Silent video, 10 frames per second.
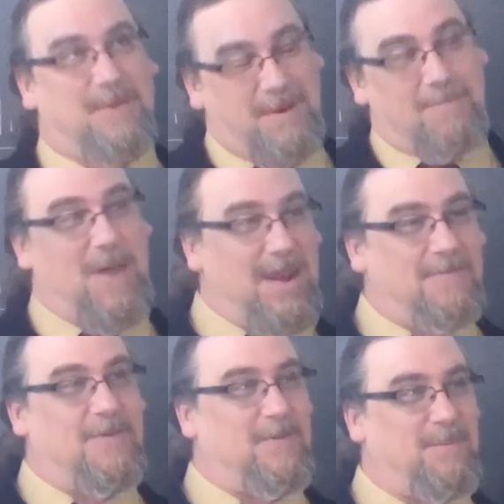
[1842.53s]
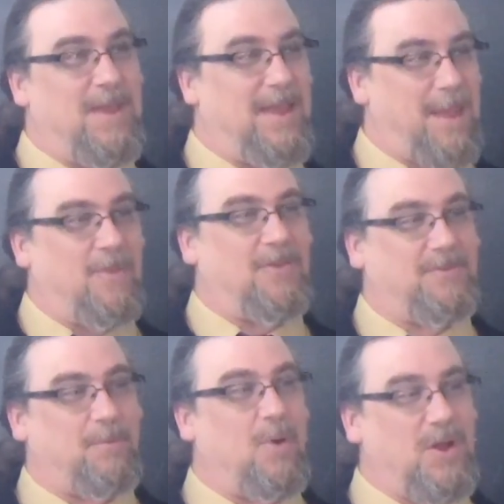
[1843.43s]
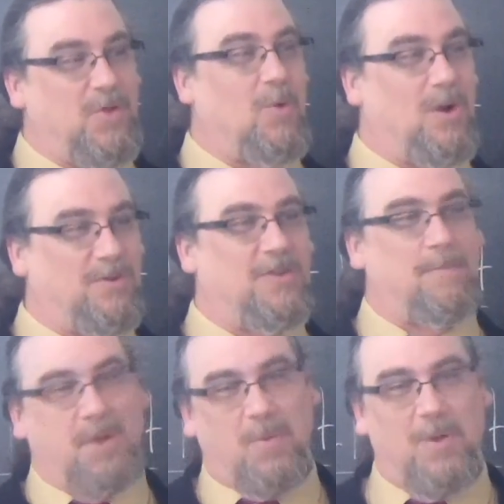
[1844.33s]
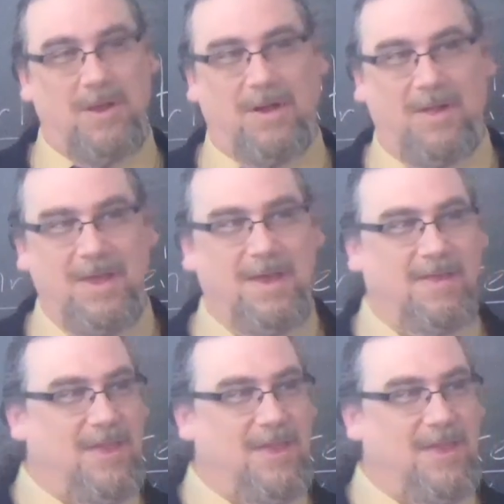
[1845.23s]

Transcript: the benefit of being able to point towards something real